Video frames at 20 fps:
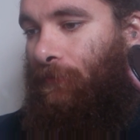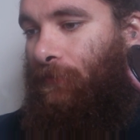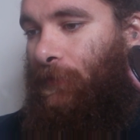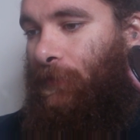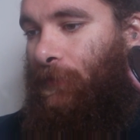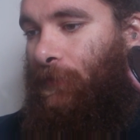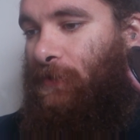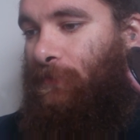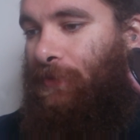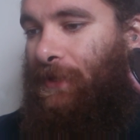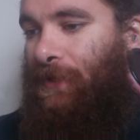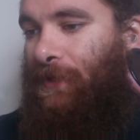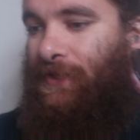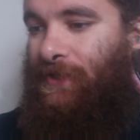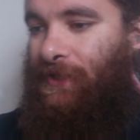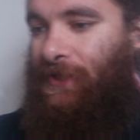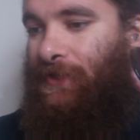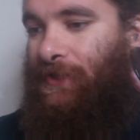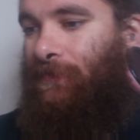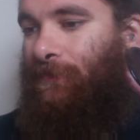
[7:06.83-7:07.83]
Whereas
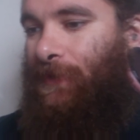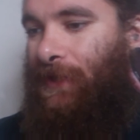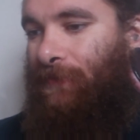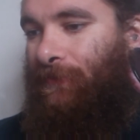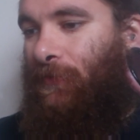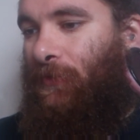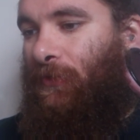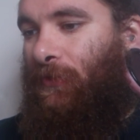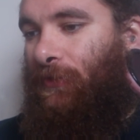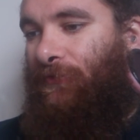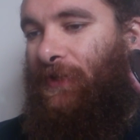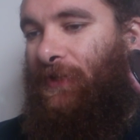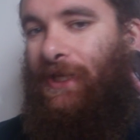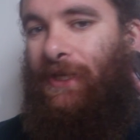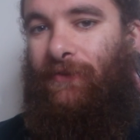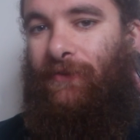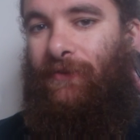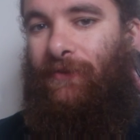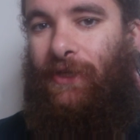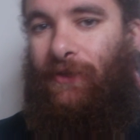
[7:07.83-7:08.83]
plastic is a bit more
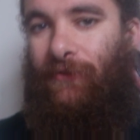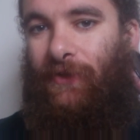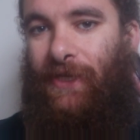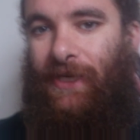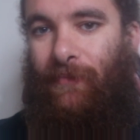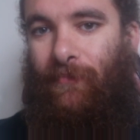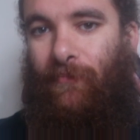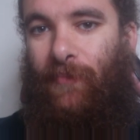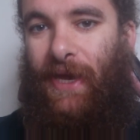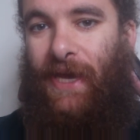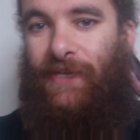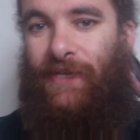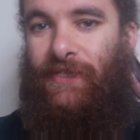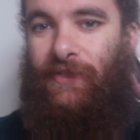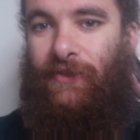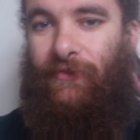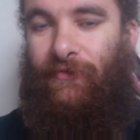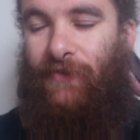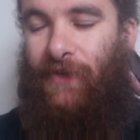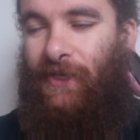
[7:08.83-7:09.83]
forgiving if you get bashed in
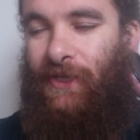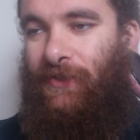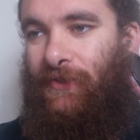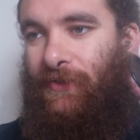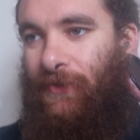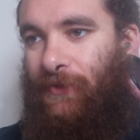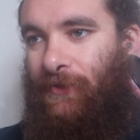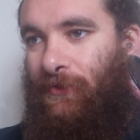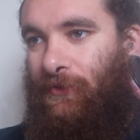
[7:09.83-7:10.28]
the face.